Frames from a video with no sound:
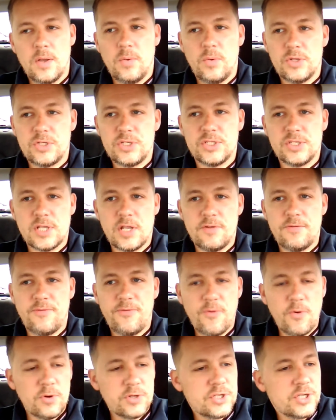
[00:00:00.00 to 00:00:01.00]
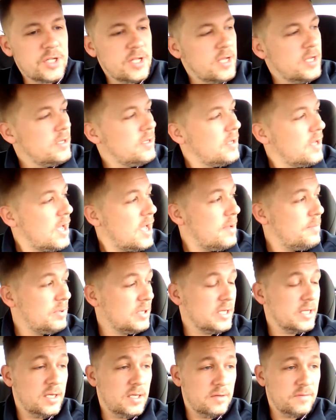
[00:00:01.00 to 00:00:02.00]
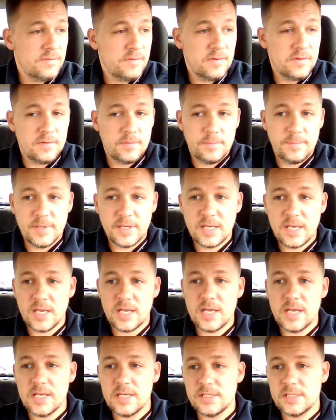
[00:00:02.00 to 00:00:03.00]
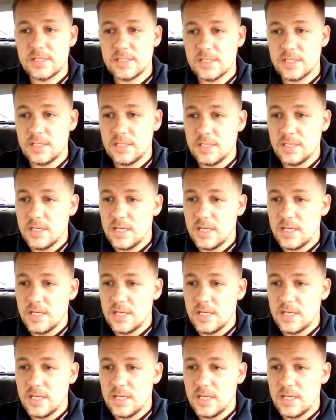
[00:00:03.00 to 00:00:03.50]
Which is unfortunate, I believe, because